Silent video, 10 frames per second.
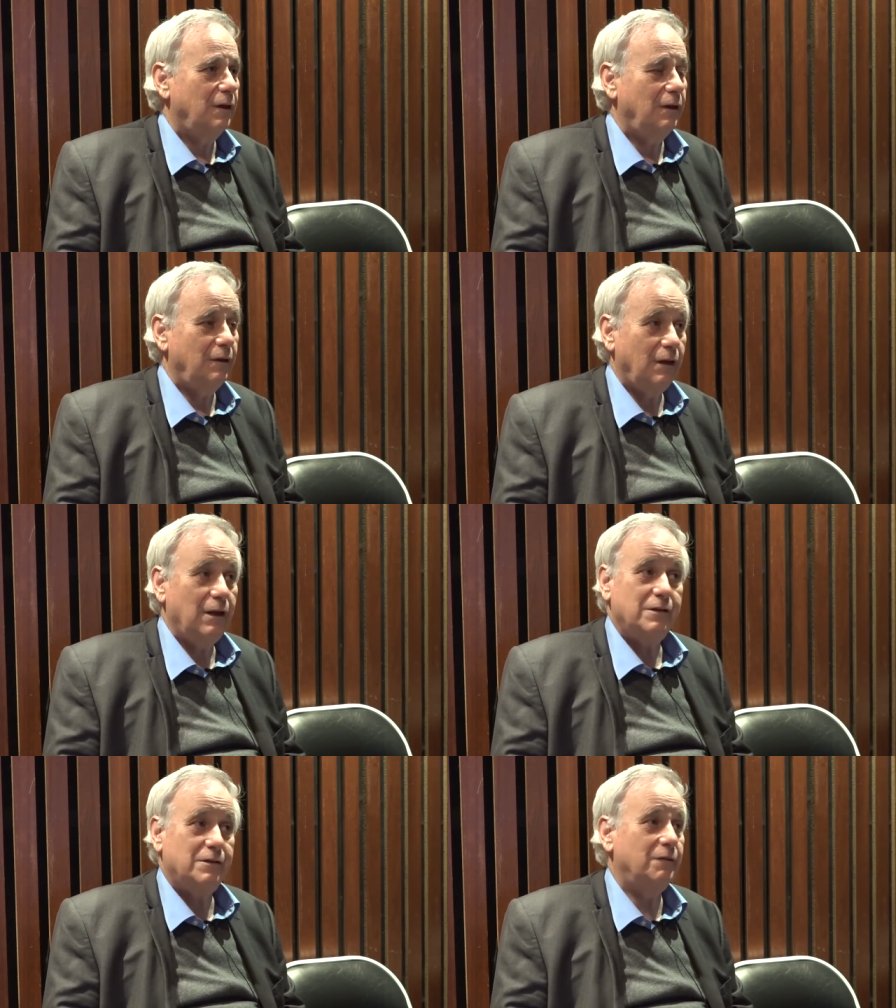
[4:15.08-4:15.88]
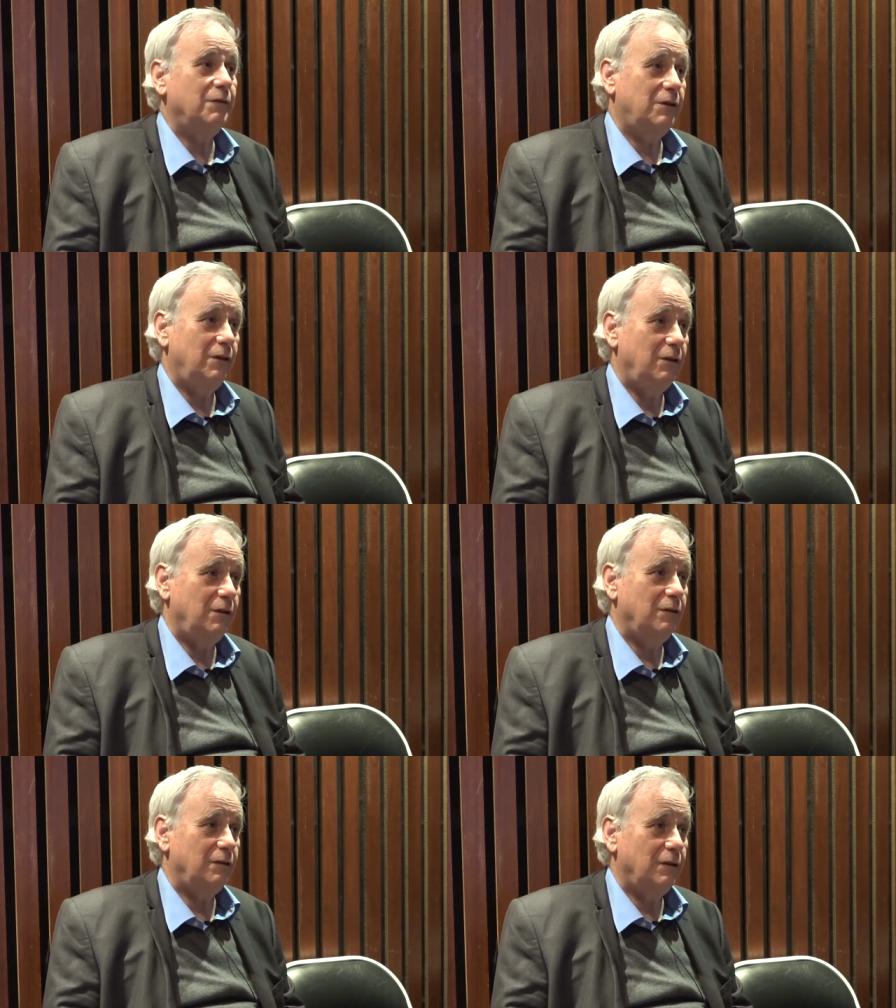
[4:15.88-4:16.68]
in the last 70
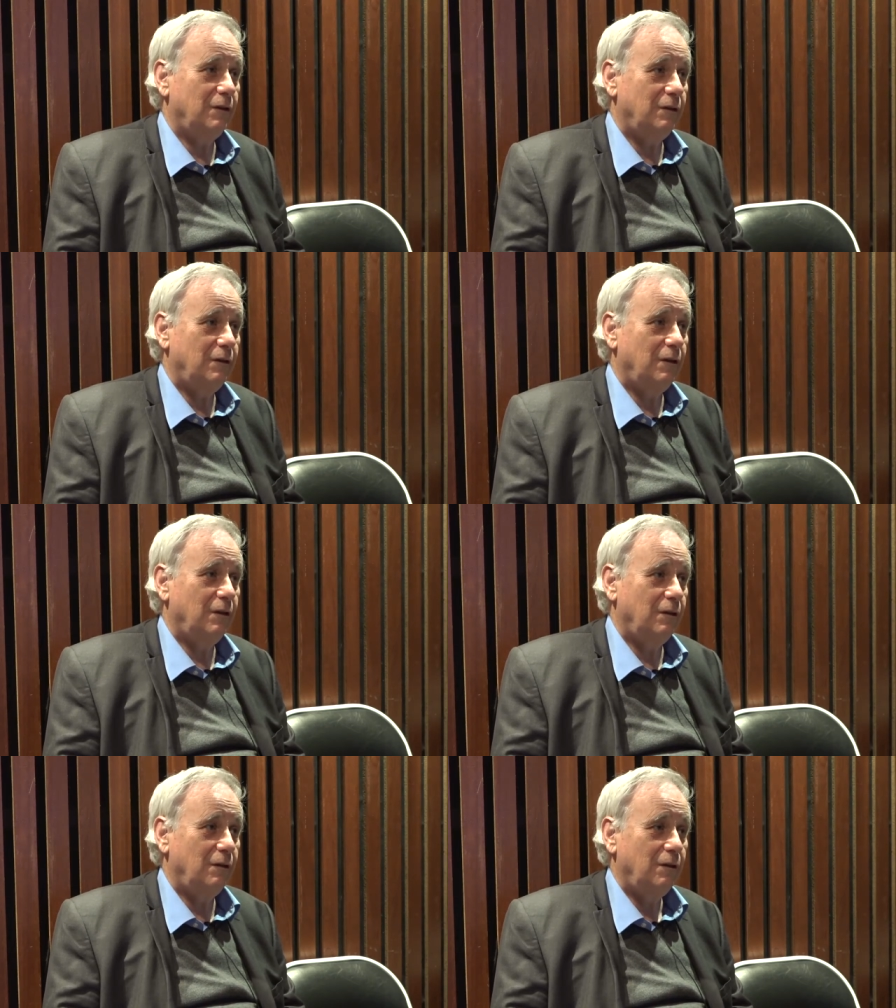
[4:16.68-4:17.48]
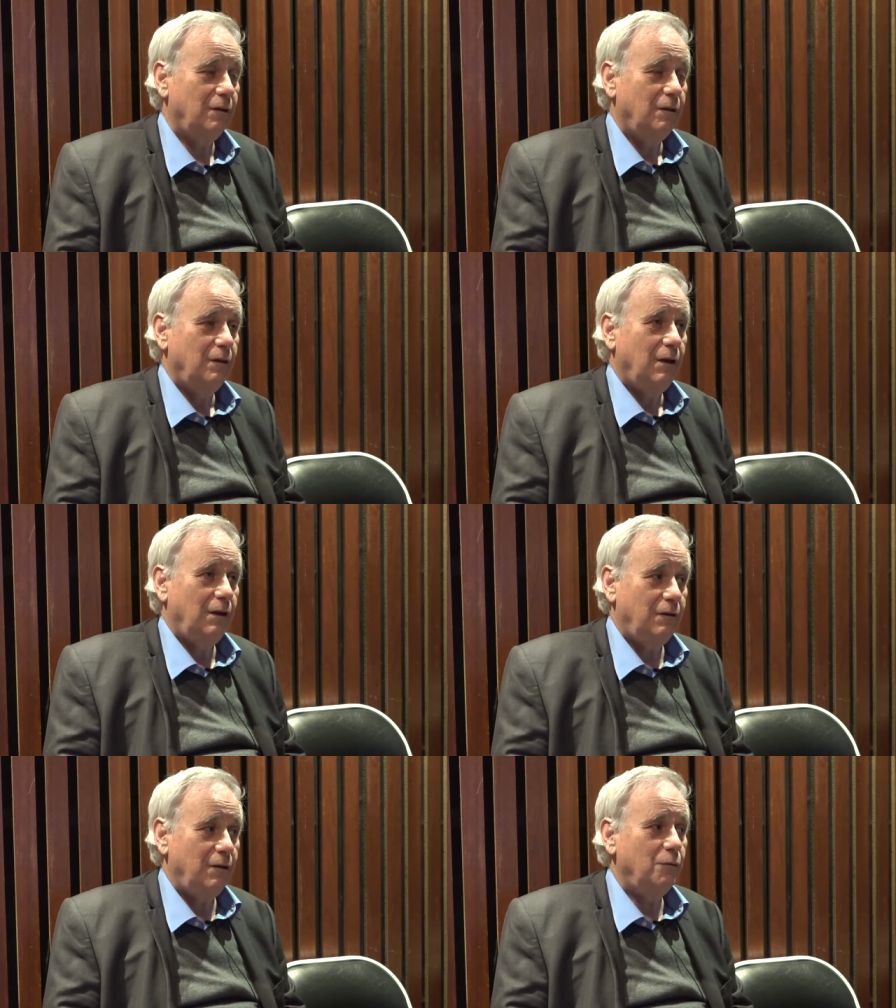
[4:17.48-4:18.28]
years. And
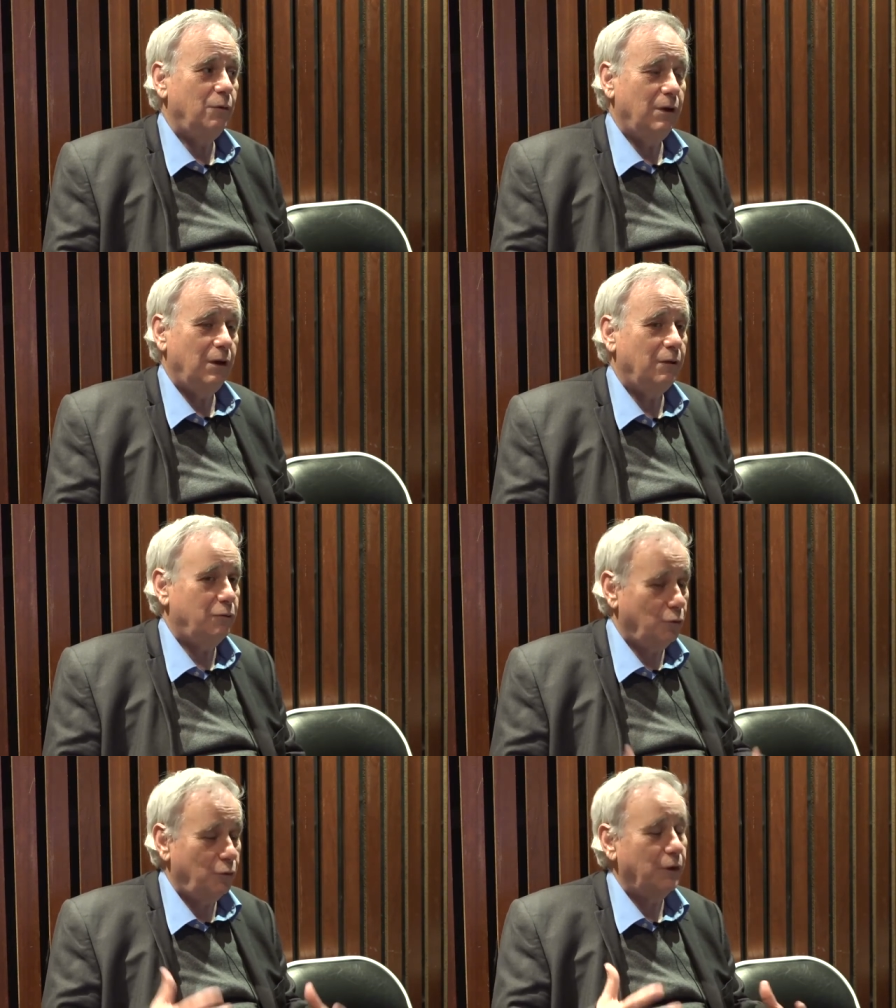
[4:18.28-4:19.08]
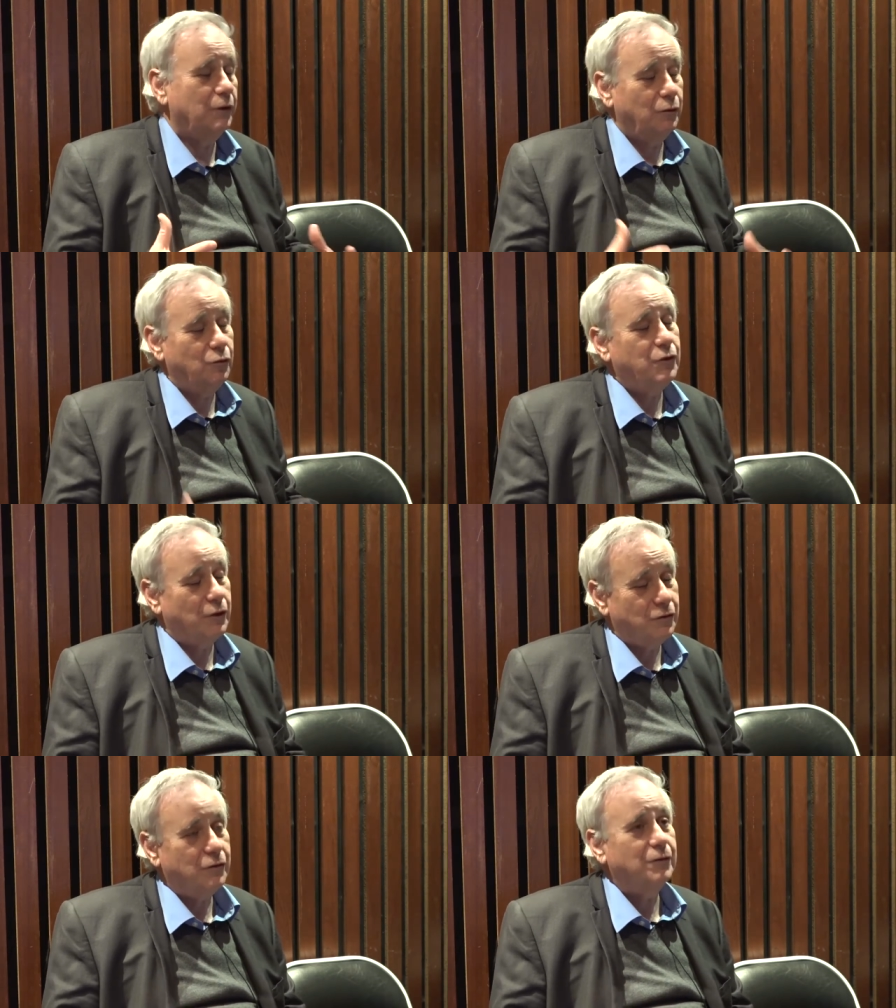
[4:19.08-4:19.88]
I think we have to work to
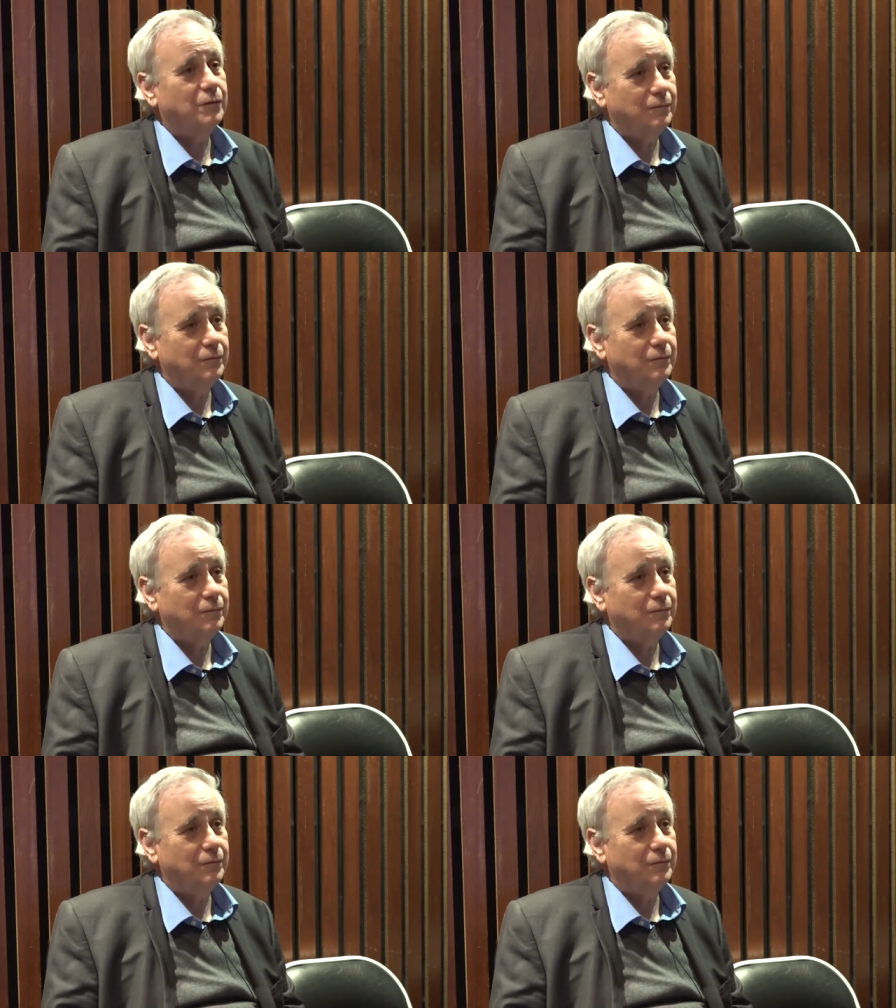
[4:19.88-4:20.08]
change it.